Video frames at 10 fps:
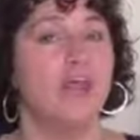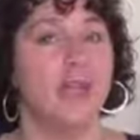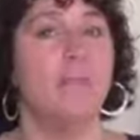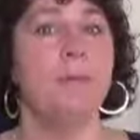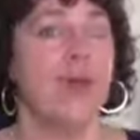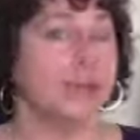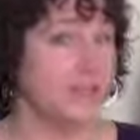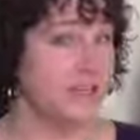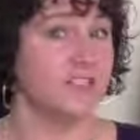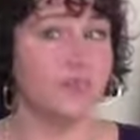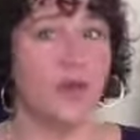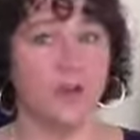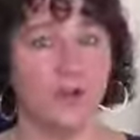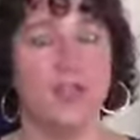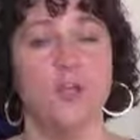impact and
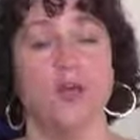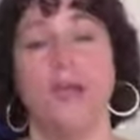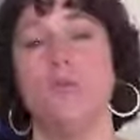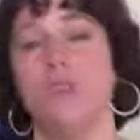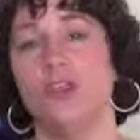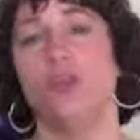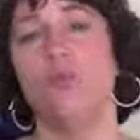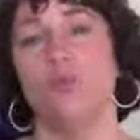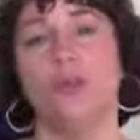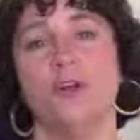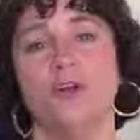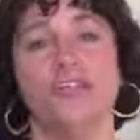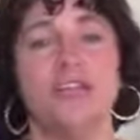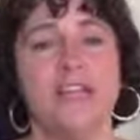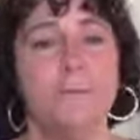inspire you, and with your words
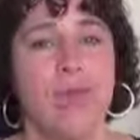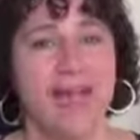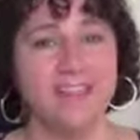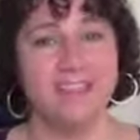you can impact